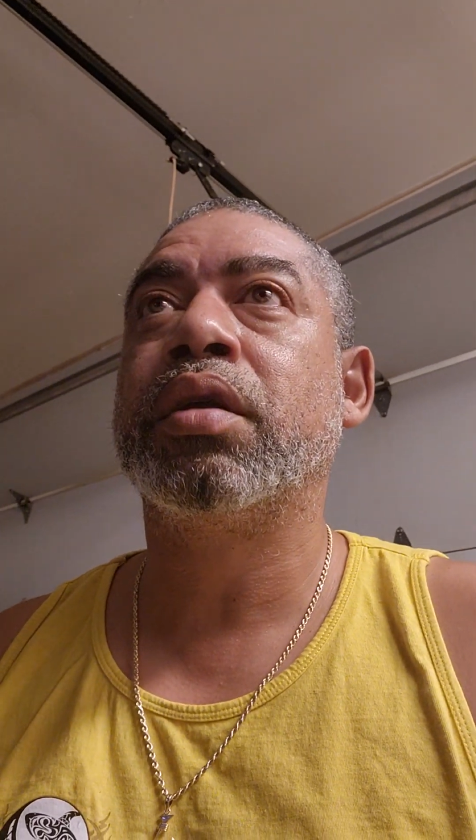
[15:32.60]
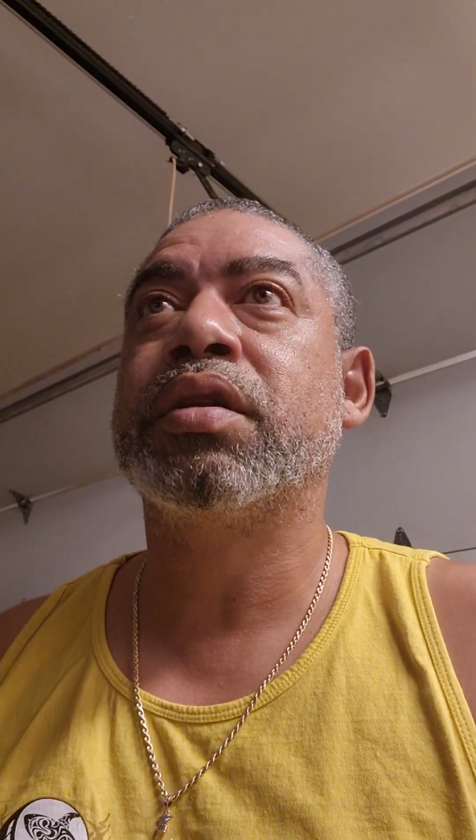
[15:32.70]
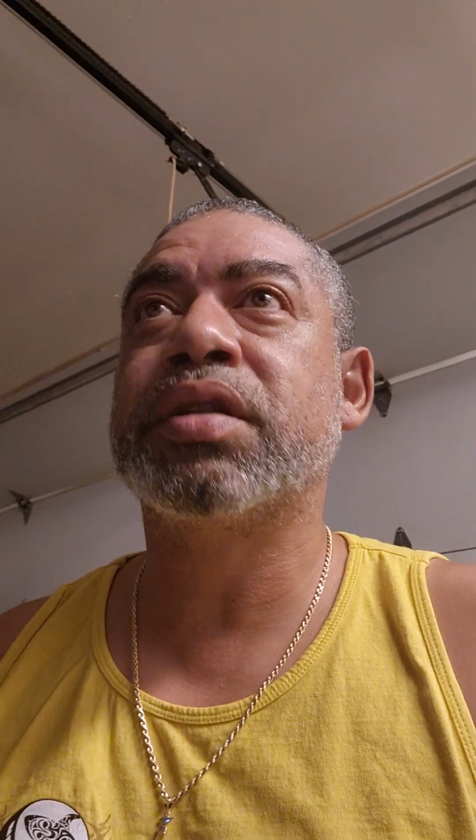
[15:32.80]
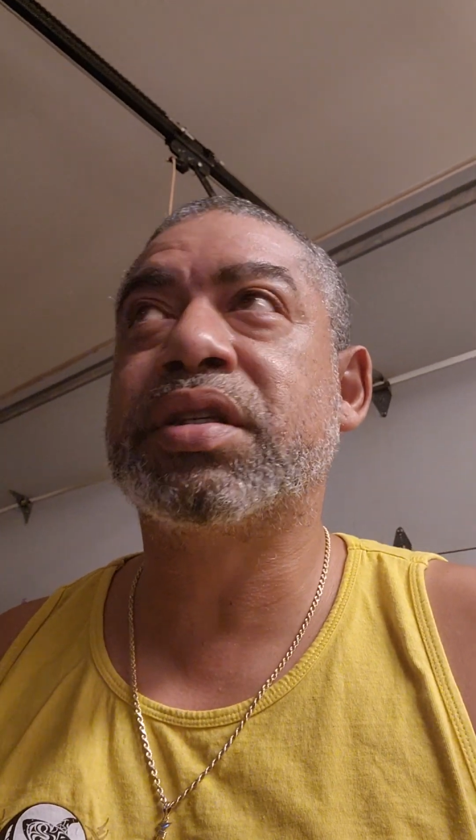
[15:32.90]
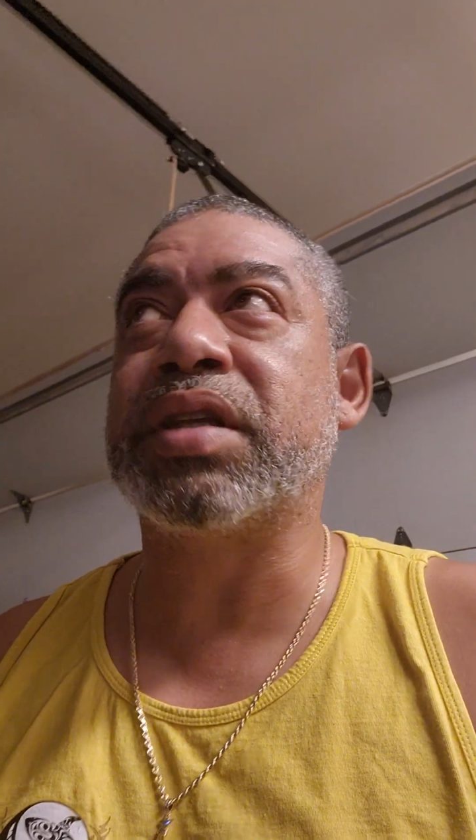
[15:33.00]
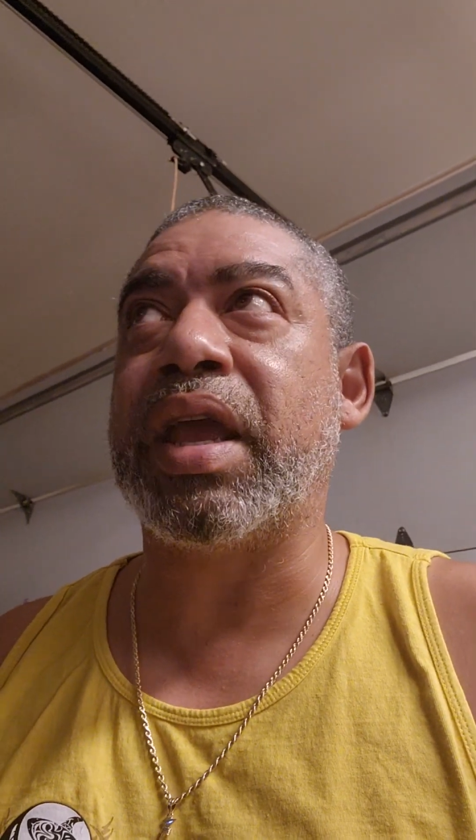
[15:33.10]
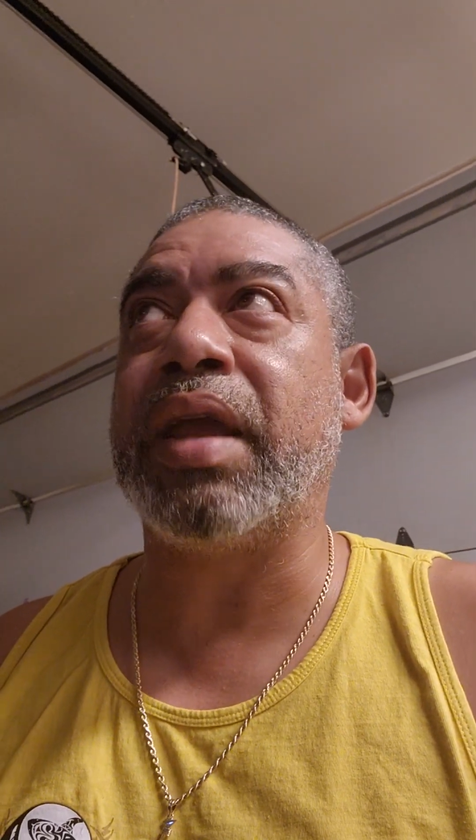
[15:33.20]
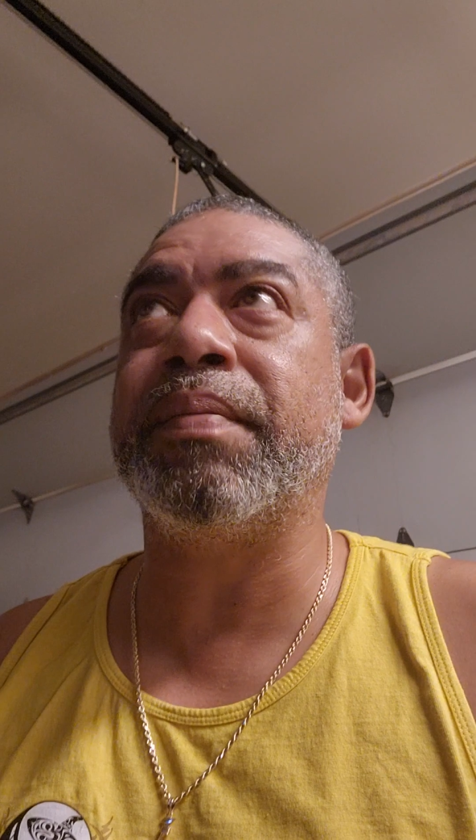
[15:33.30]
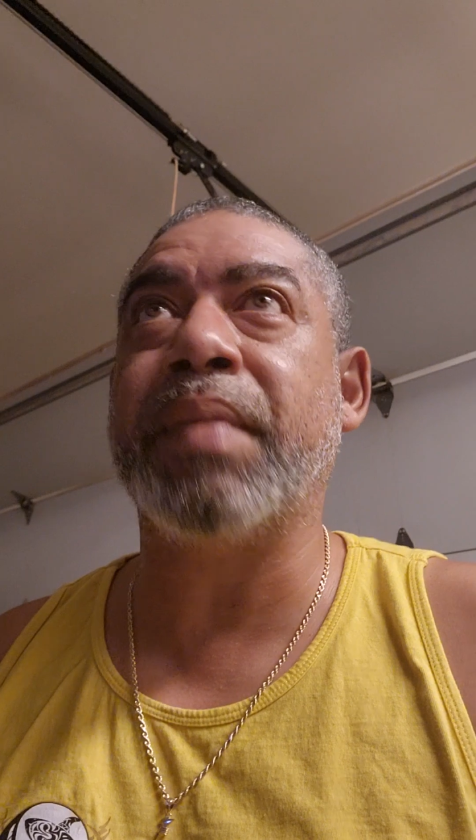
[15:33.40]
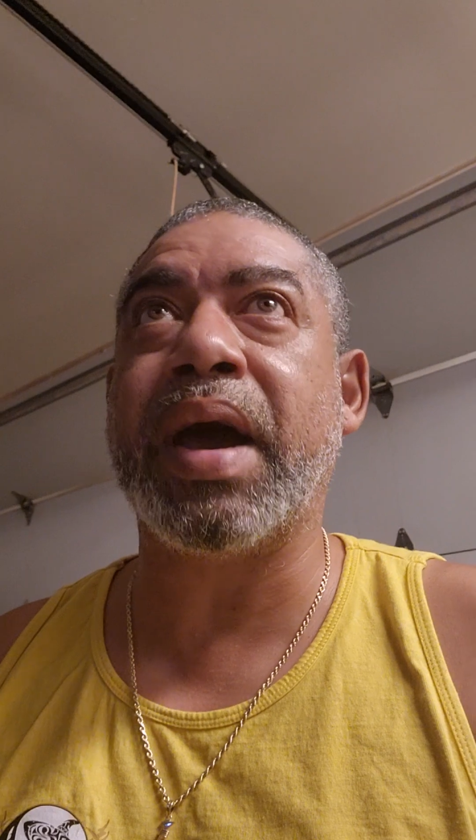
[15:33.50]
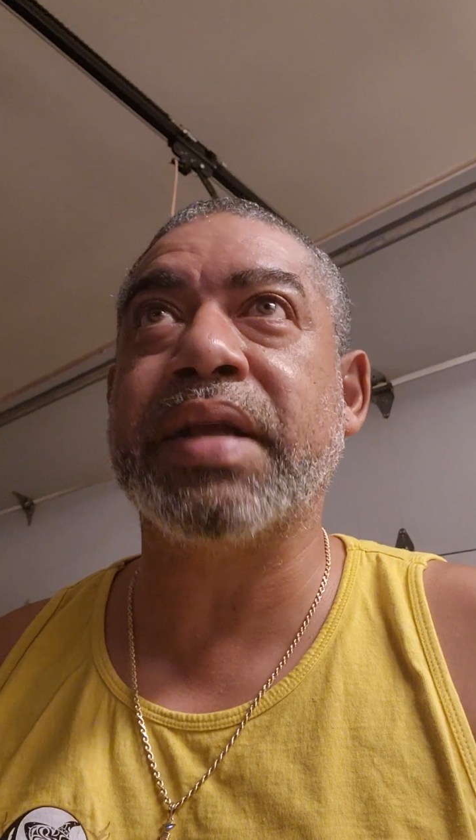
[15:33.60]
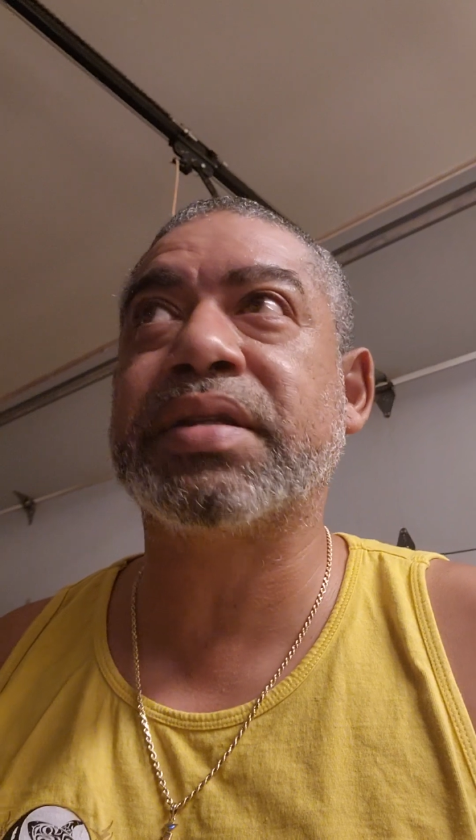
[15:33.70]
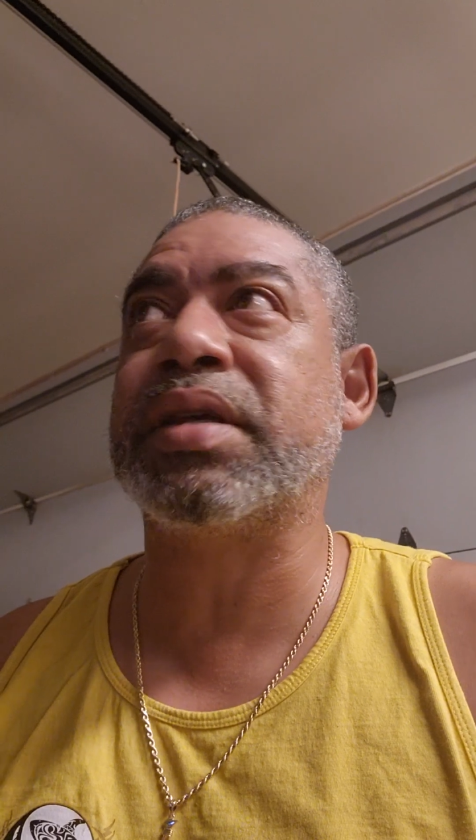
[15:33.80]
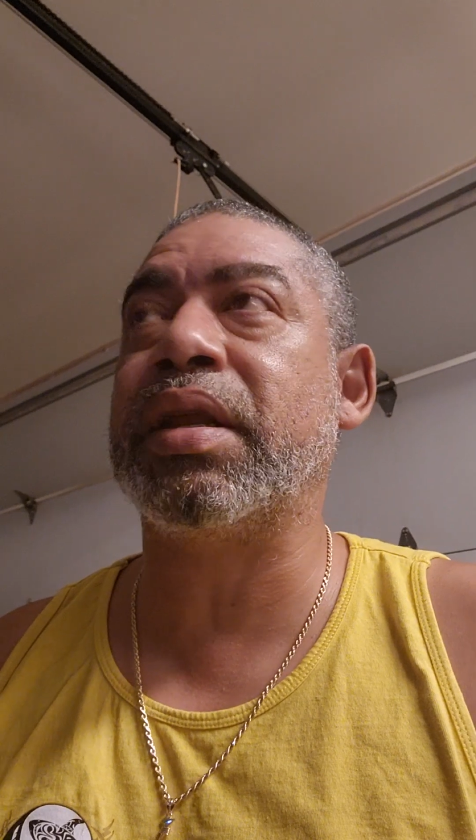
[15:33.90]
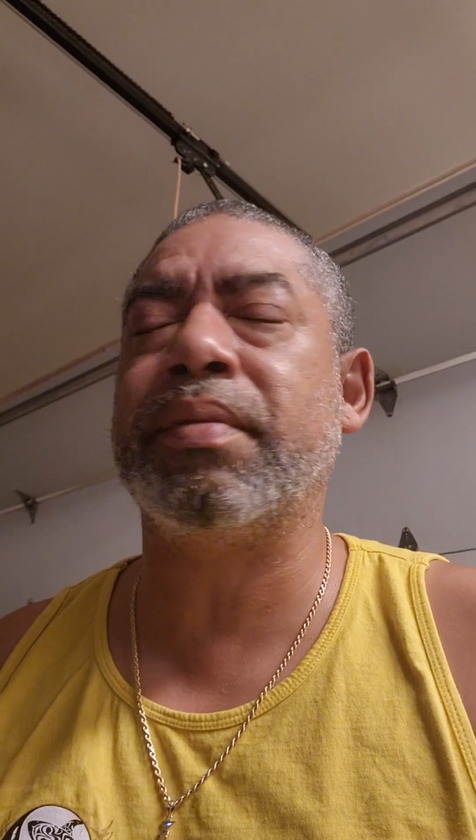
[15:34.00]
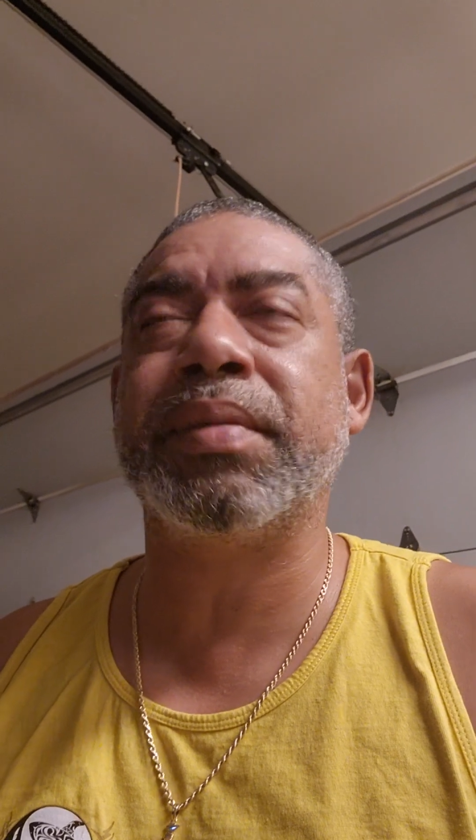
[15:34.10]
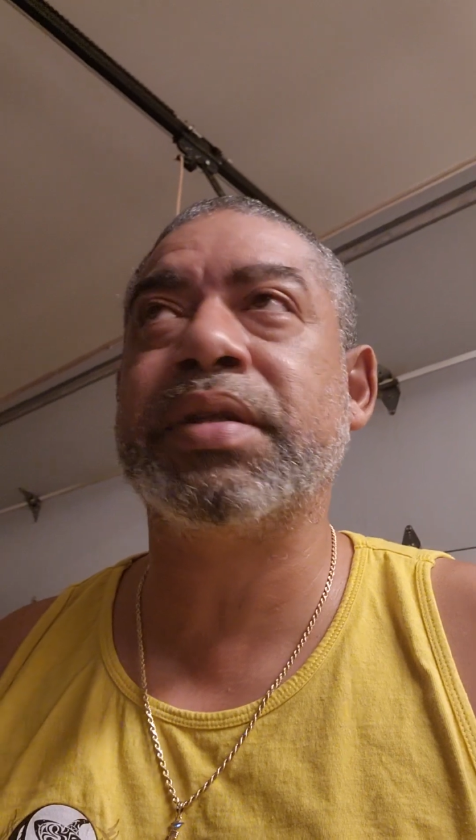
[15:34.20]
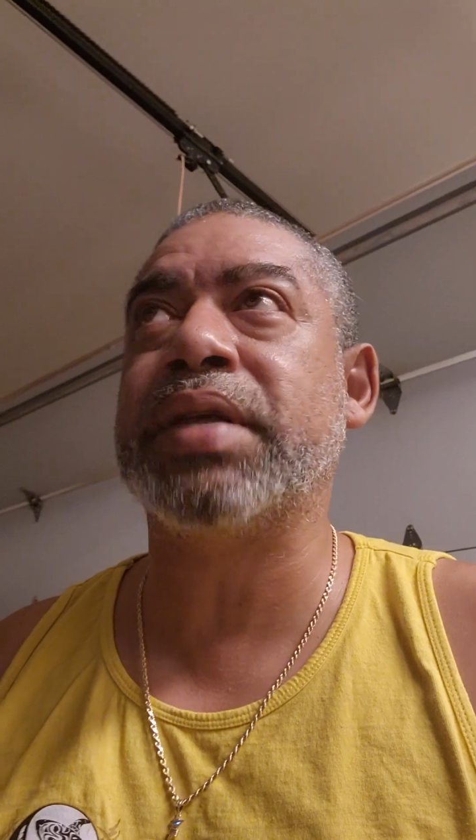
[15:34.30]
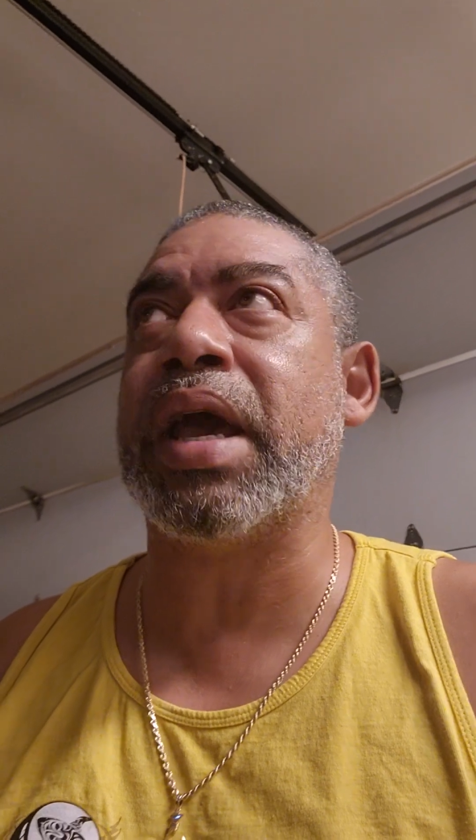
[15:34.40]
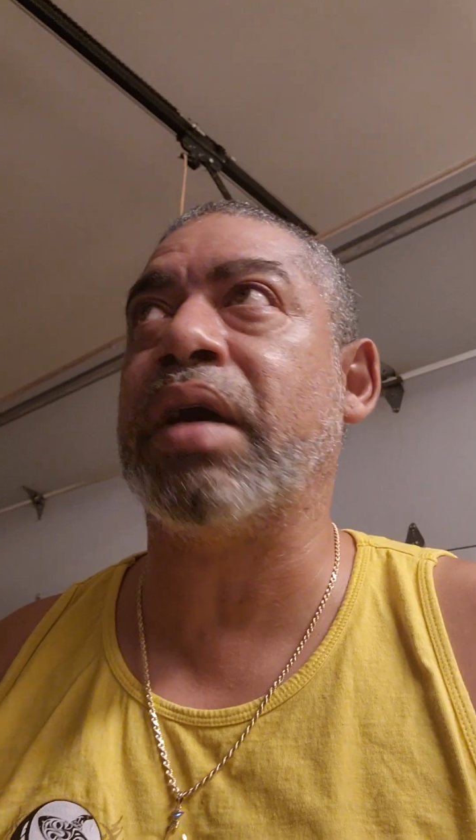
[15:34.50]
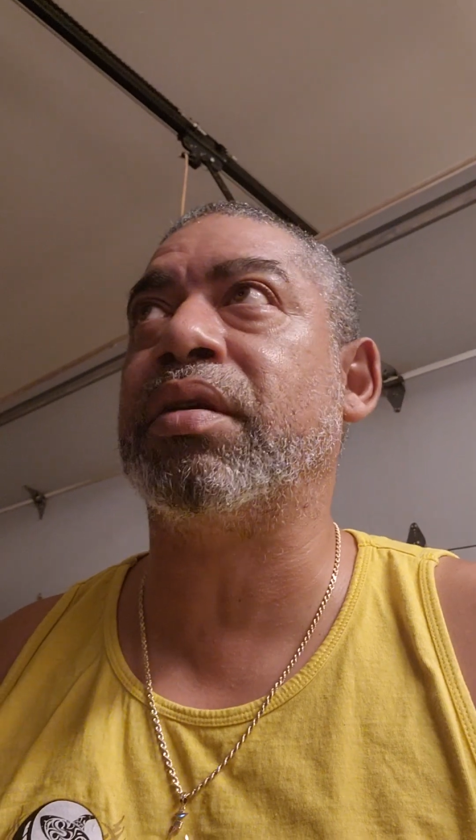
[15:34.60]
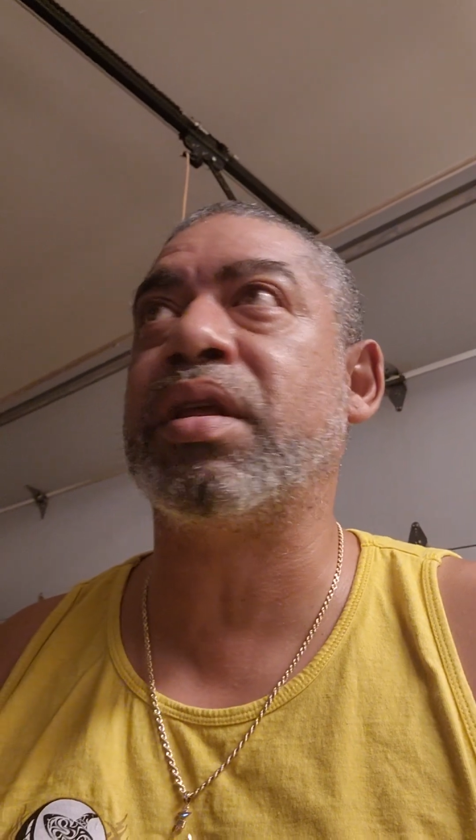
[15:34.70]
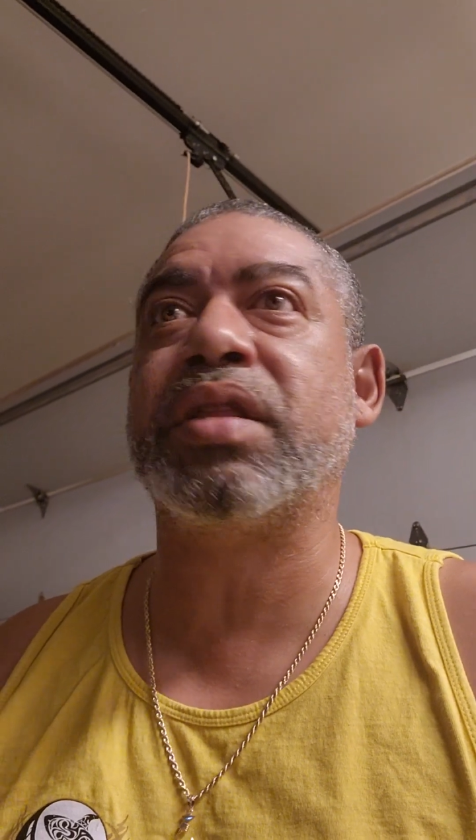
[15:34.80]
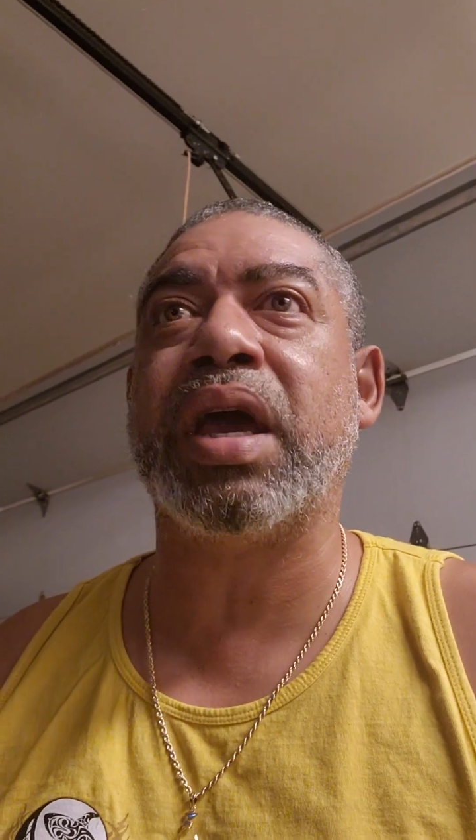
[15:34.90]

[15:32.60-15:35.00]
the same mindset and mentality